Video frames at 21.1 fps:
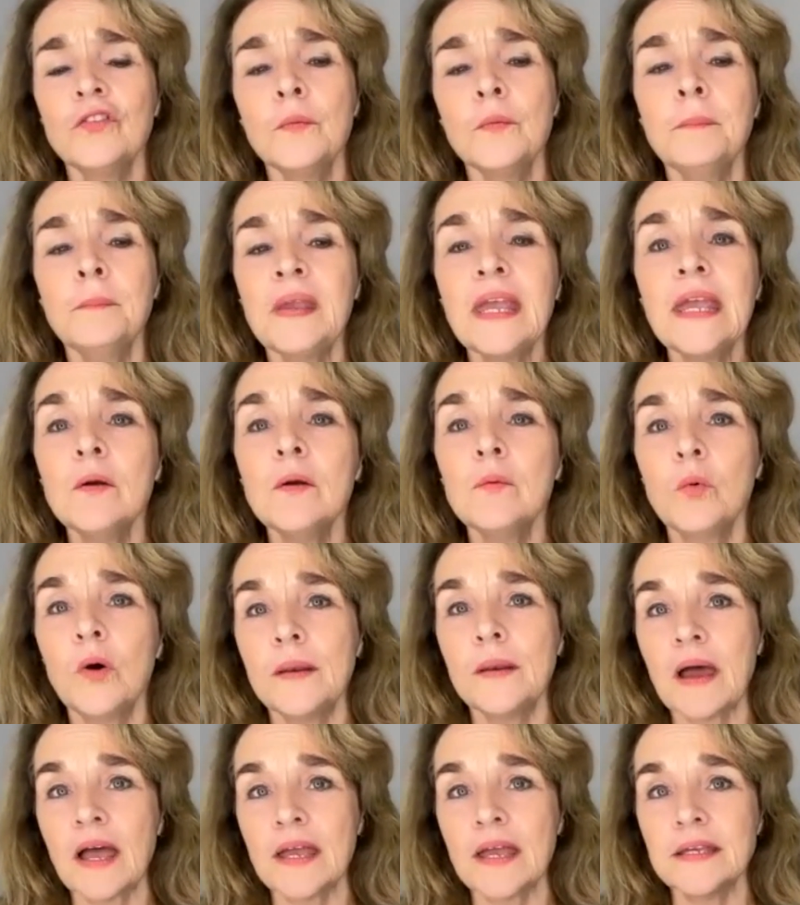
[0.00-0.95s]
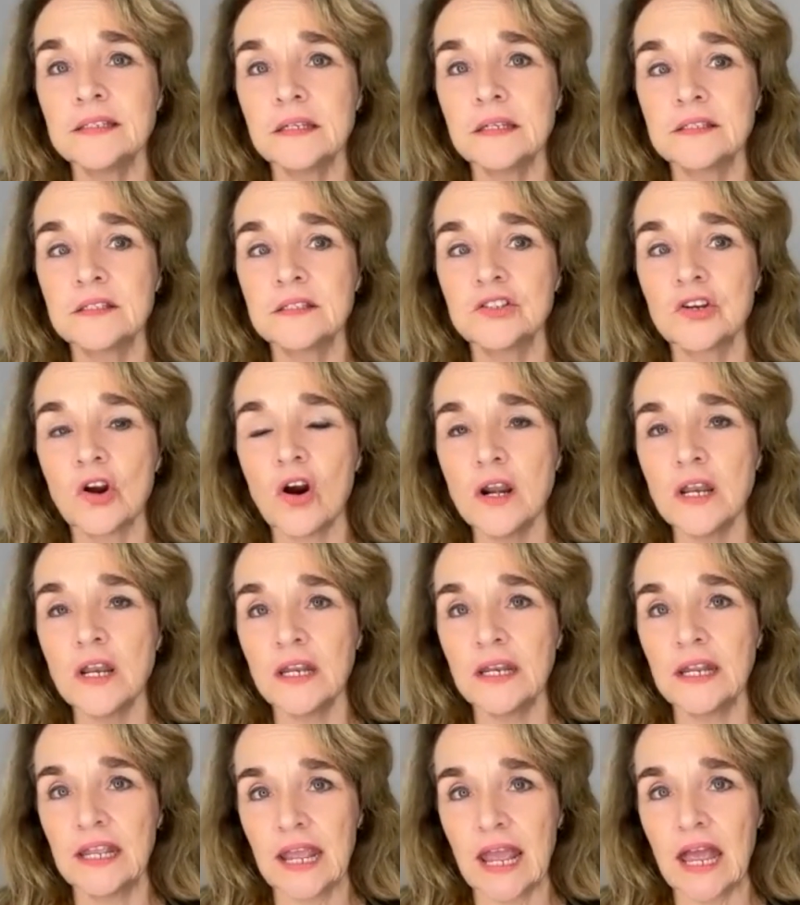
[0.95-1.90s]
for me, when I
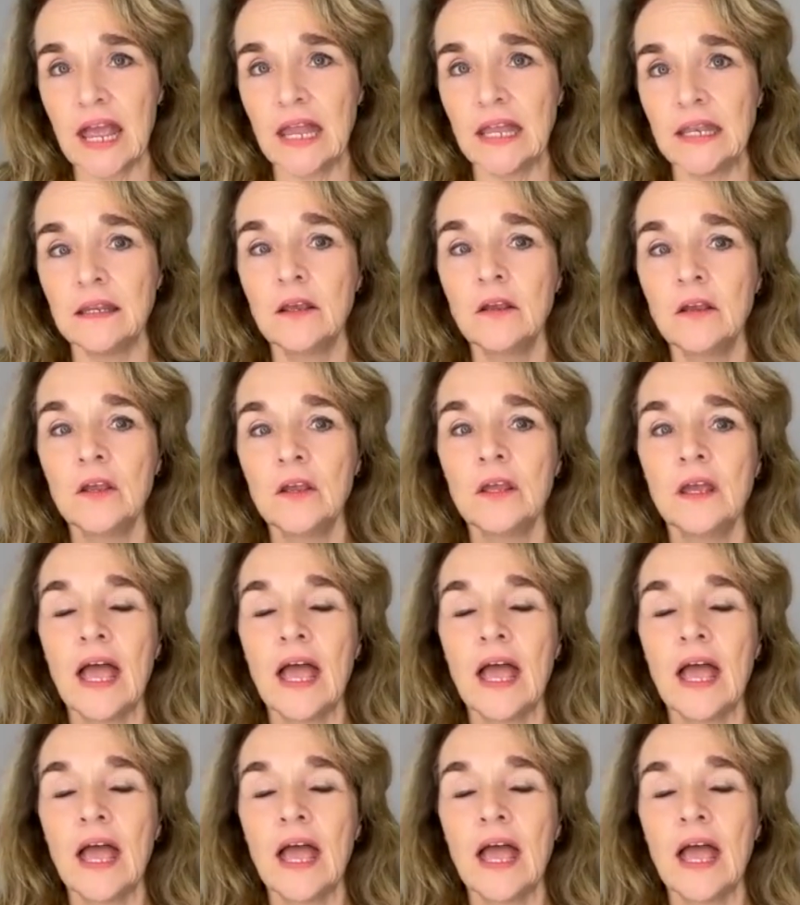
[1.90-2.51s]
started again,